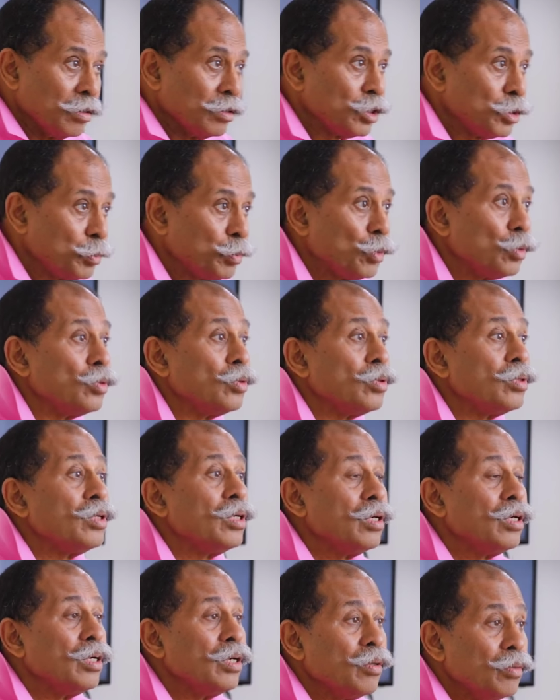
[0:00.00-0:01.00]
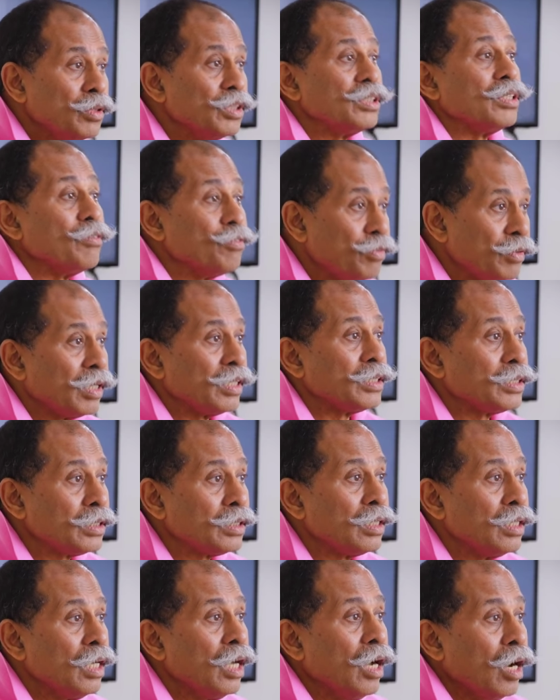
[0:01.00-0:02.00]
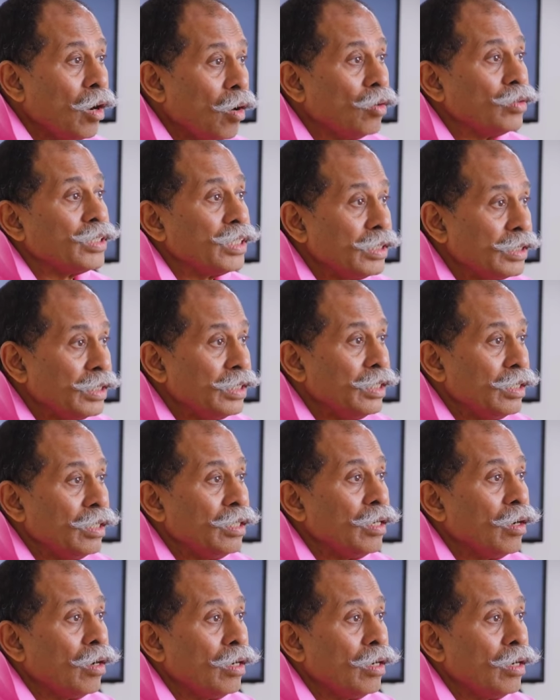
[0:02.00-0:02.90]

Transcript: Spuul is the first OTT